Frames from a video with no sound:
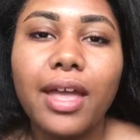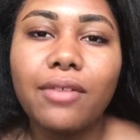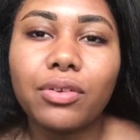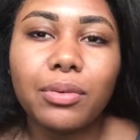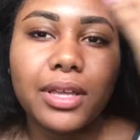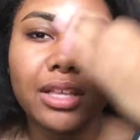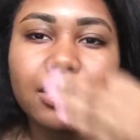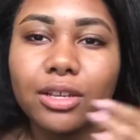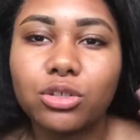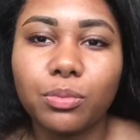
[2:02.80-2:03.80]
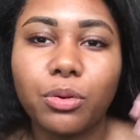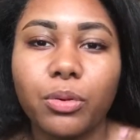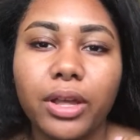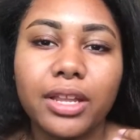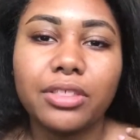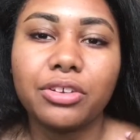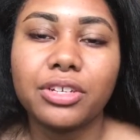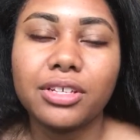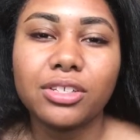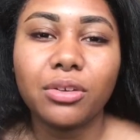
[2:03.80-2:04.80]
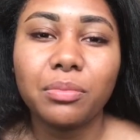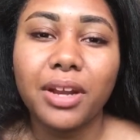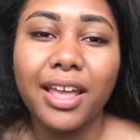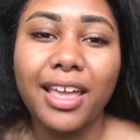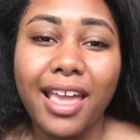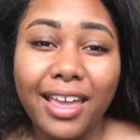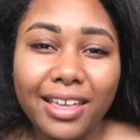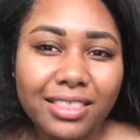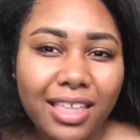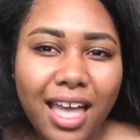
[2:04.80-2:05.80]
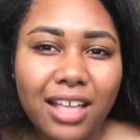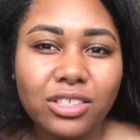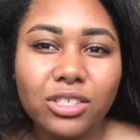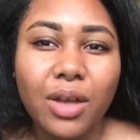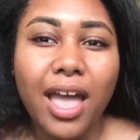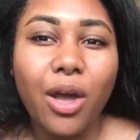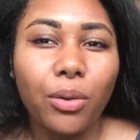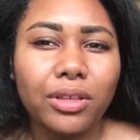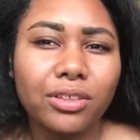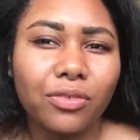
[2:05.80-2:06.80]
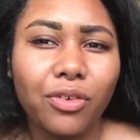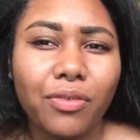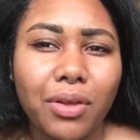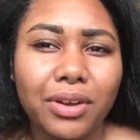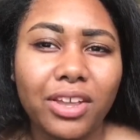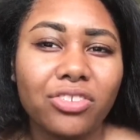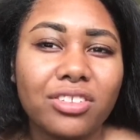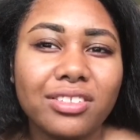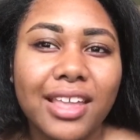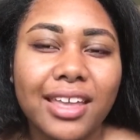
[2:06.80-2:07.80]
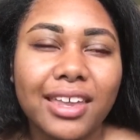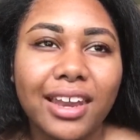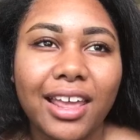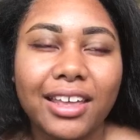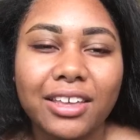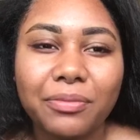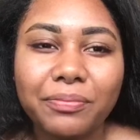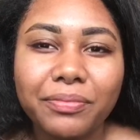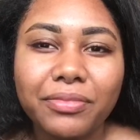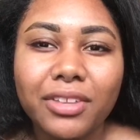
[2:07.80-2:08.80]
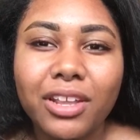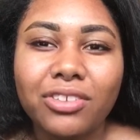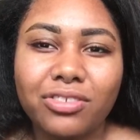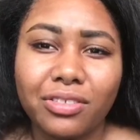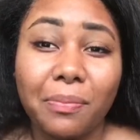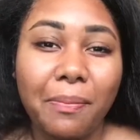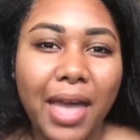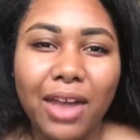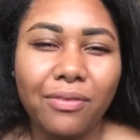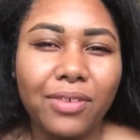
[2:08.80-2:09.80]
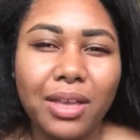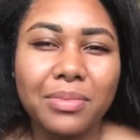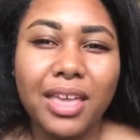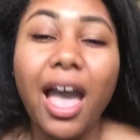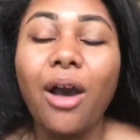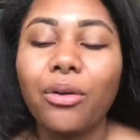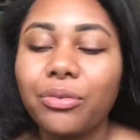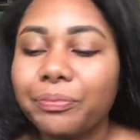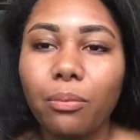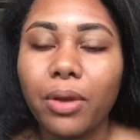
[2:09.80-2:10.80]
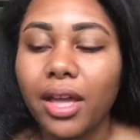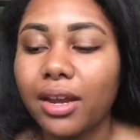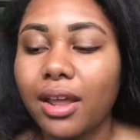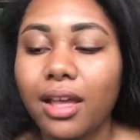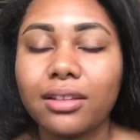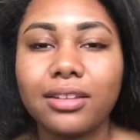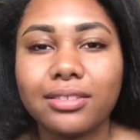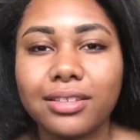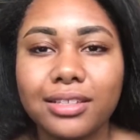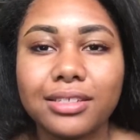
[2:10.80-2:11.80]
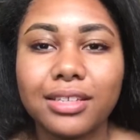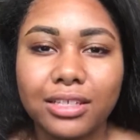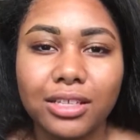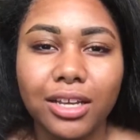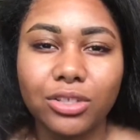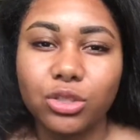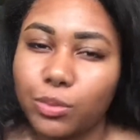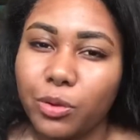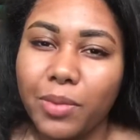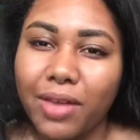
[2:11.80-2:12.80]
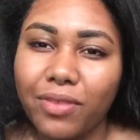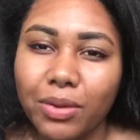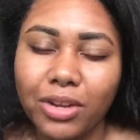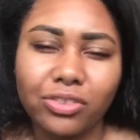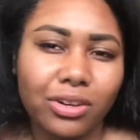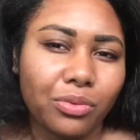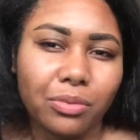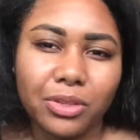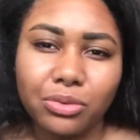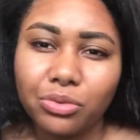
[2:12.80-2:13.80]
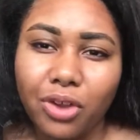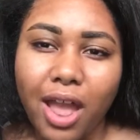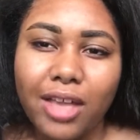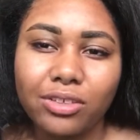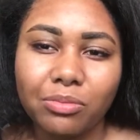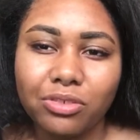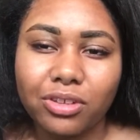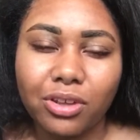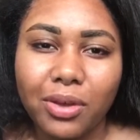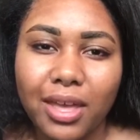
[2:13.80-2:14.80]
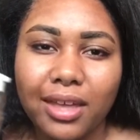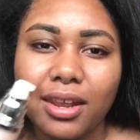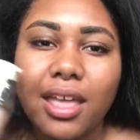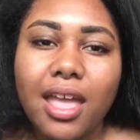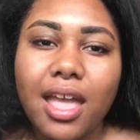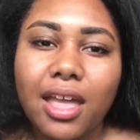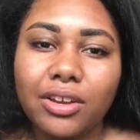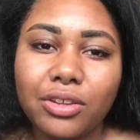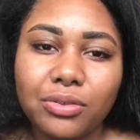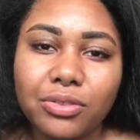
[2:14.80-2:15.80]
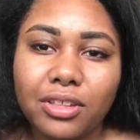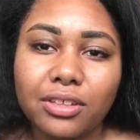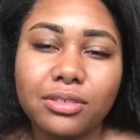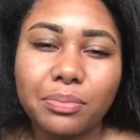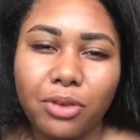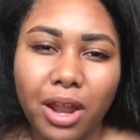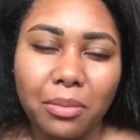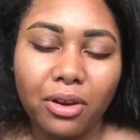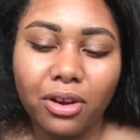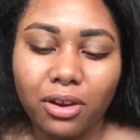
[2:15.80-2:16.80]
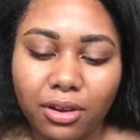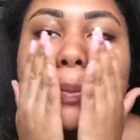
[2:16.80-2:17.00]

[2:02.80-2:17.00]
that everyone gets like super oily in their T-zone, but I hate that, so I always look for foundations that can like just mattify me out. But since it's like a super matte foundation, I don't want to be too dry, so I'm just gonna go ahead and use this primer.